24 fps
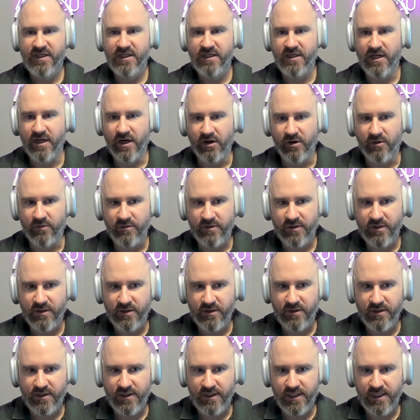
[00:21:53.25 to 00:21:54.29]
You know,
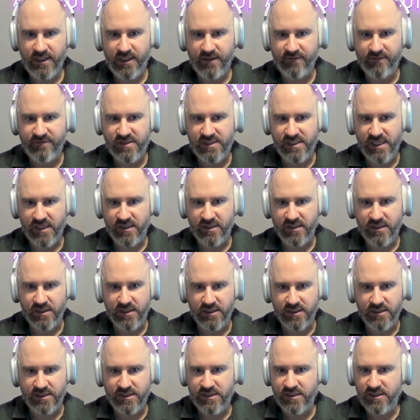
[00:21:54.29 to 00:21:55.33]
if
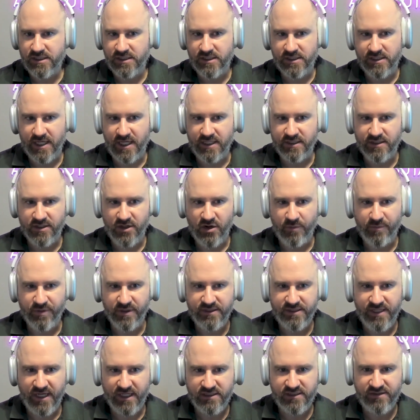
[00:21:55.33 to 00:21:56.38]
sales just has an
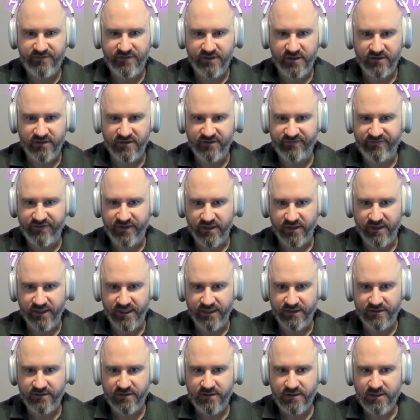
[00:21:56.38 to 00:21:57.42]
open text field to fill
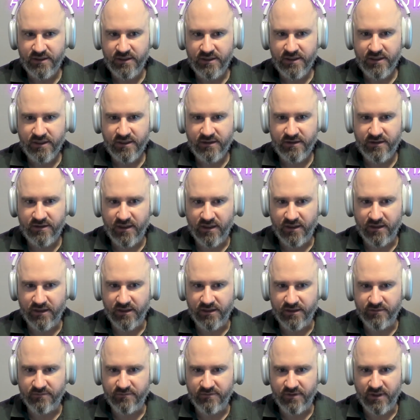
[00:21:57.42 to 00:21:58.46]
in, they're
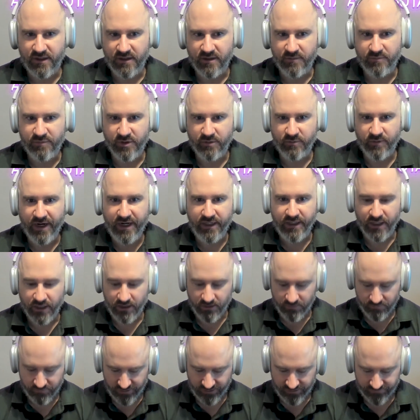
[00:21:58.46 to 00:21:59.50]
gonna put
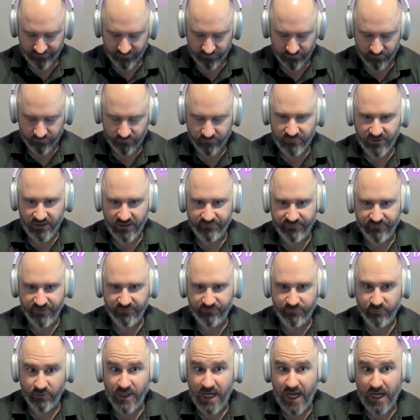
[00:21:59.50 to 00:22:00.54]
radio, even
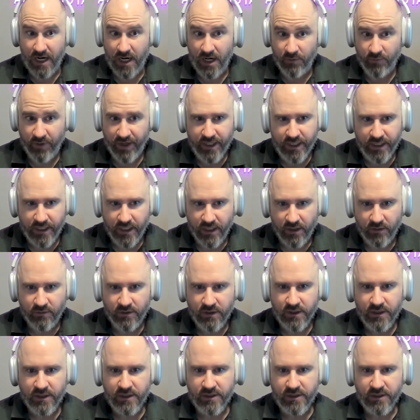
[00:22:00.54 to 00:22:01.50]
if we're not on radio.